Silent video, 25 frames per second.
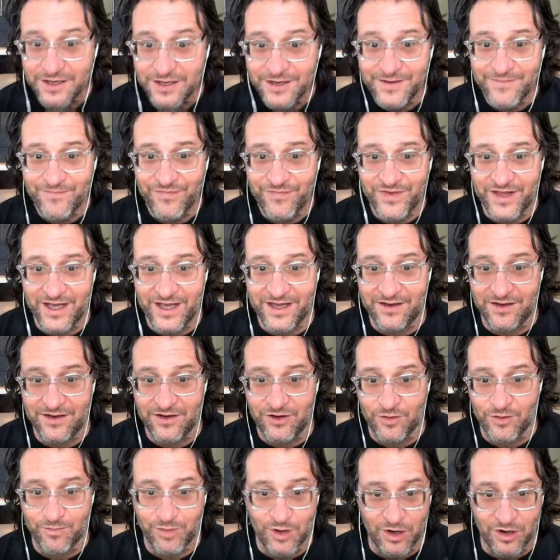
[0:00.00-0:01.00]
that you're
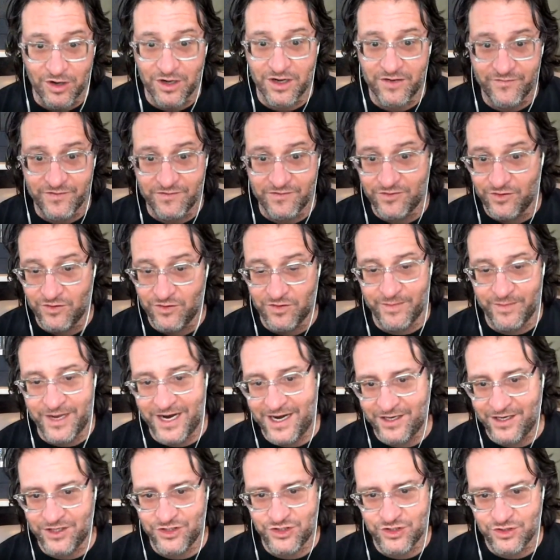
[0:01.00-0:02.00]
part of, if you're a
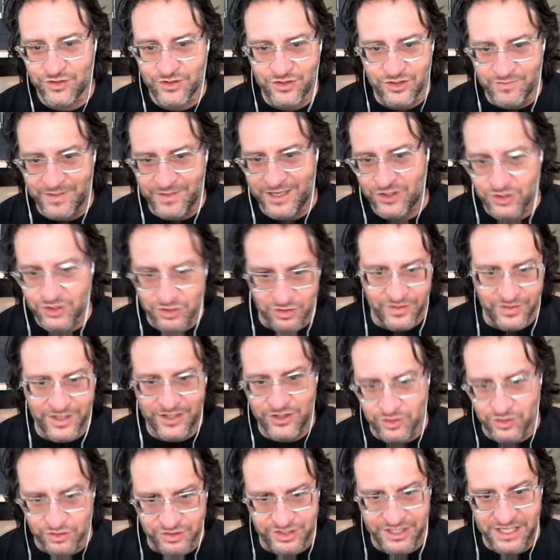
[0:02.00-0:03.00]
manager, you make sure that
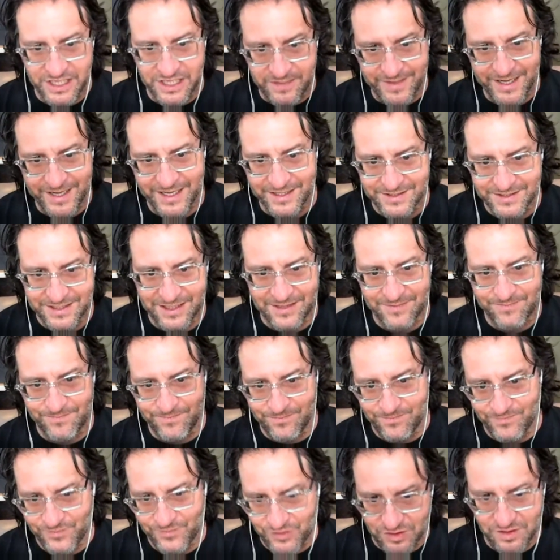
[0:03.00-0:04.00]
your team has that
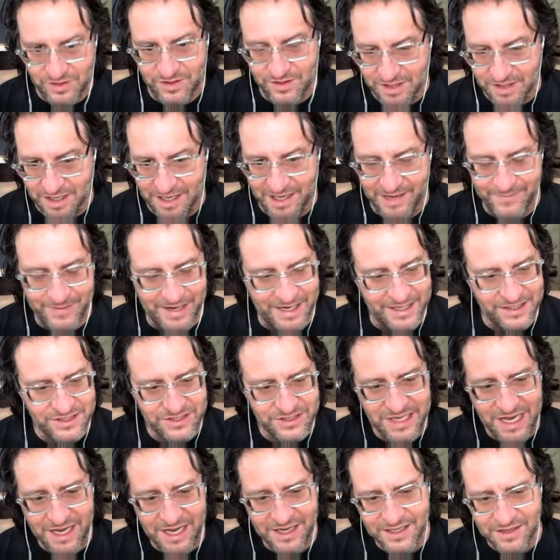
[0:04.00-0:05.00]
time, and it's
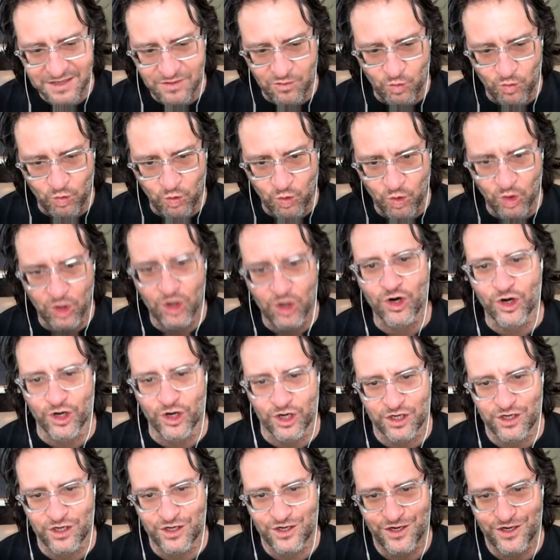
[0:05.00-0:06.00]
not work.
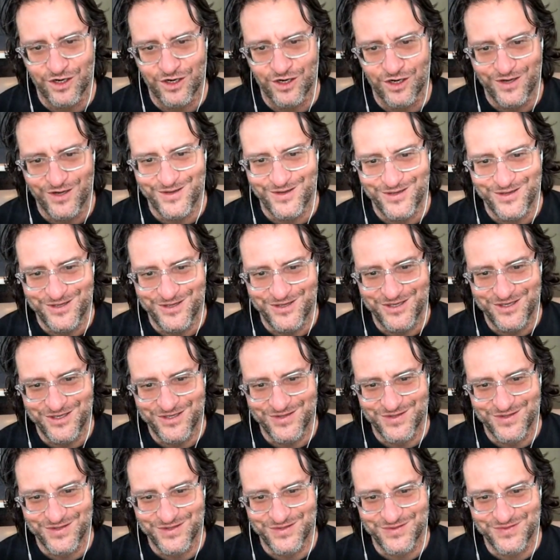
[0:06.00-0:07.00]

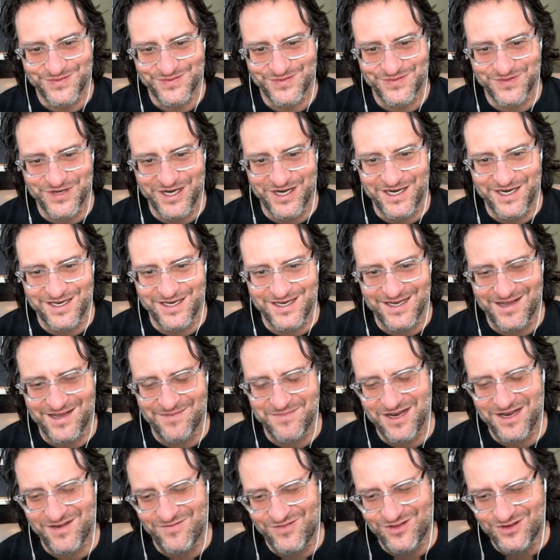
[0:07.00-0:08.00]
Right? I mean,
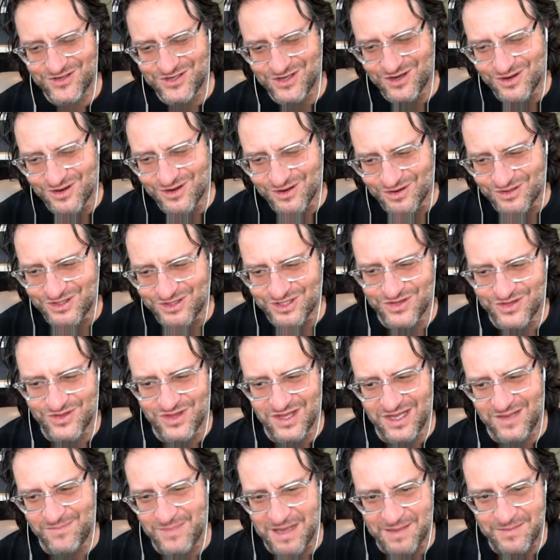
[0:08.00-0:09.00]
if there's an urgent thing,
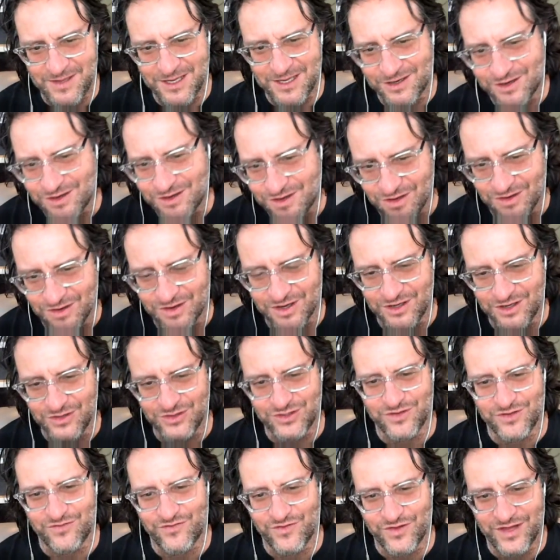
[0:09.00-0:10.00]
maybe you could use
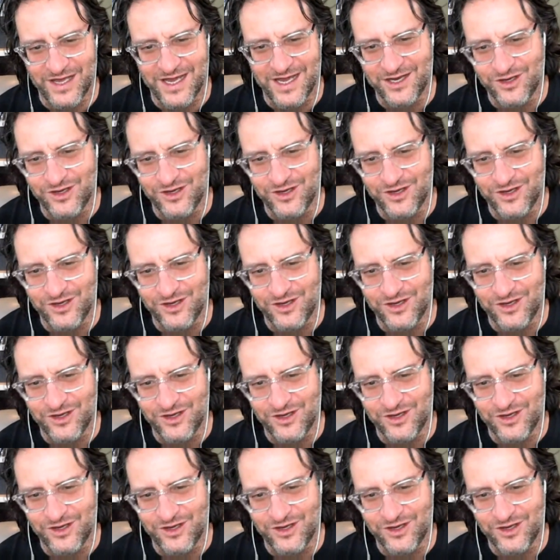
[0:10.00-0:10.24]
it for that. You could